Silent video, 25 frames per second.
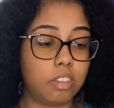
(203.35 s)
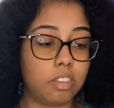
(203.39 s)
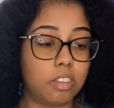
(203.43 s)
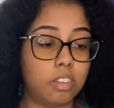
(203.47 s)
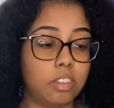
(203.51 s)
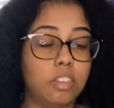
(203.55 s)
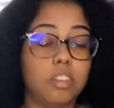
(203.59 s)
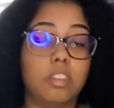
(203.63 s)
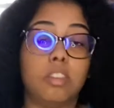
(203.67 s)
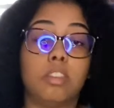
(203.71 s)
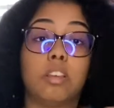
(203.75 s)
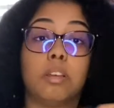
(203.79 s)

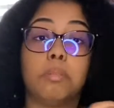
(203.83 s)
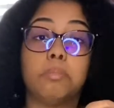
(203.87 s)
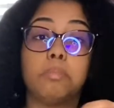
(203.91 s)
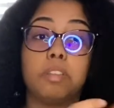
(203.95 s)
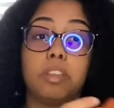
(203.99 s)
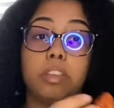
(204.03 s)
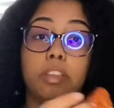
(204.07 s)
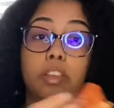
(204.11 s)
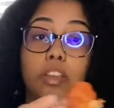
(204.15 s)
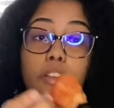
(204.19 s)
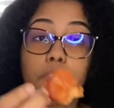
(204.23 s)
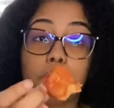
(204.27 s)
See, I'm
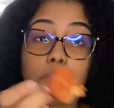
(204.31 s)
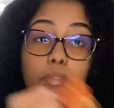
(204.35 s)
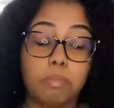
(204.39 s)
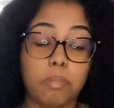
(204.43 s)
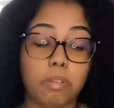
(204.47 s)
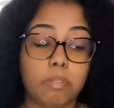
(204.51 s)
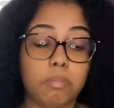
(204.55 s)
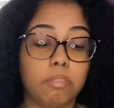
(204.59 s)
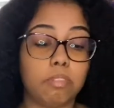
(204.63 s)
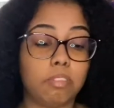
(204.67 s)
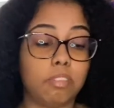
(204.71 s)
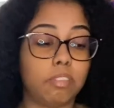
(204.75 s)
taking off the
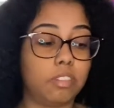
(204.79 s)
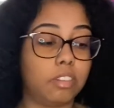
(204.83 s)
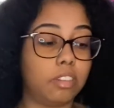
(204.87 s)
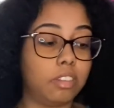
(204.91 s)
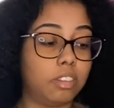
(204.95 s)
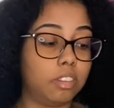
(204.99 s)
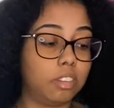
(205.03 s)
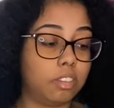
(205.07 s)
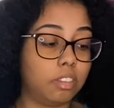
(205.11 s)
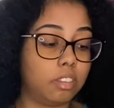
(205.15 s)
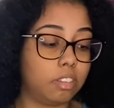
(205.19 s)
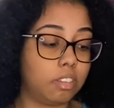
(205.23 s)

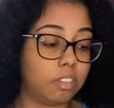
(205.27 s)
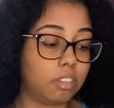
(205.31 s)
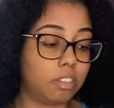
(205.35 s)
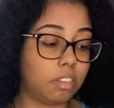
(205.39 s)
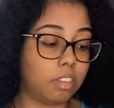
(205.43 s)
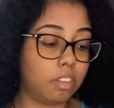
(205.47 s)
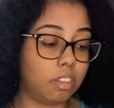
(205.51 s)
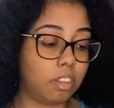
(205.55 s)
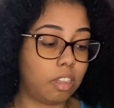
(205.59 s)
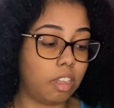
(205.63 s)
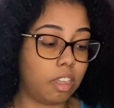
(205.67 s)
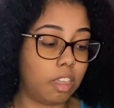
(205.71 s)

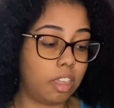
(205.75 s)
pepperonis.